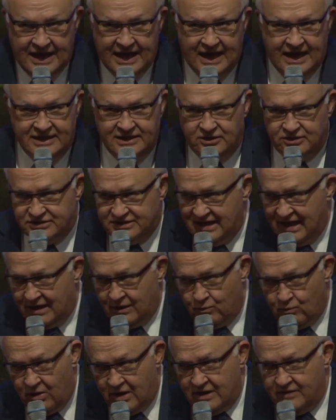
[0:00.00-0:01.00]
and there's not a
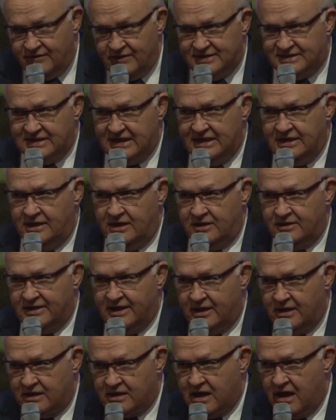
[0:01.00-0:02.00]
one of us in here
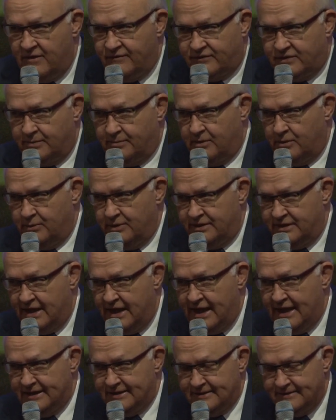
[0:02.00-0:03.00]
that are comfortable with
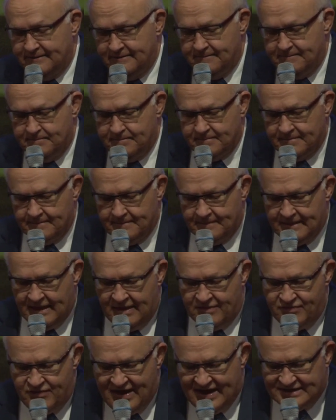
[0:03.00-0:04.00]
that.
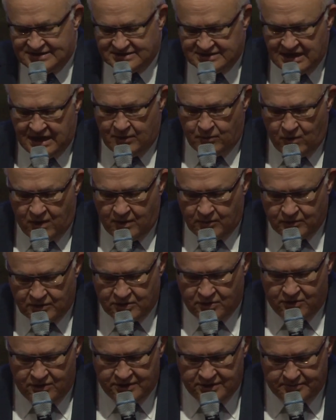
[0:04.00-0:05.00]
And that's not what we're
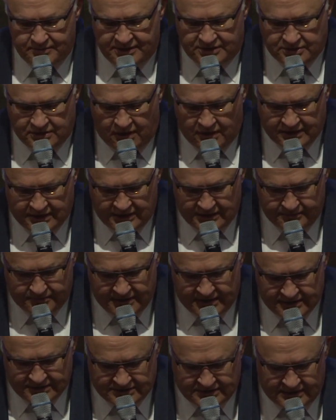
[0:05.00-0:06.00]
going to be talking about